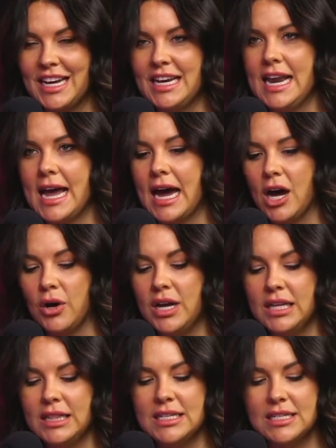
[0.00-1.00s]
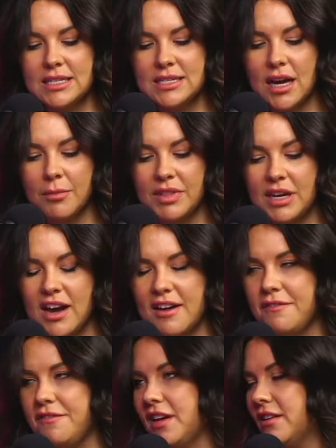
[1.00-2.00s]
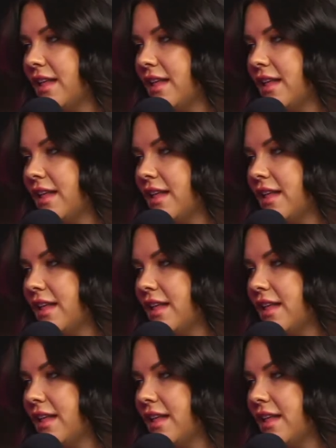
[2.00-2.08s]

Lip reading: Now, this is something I feel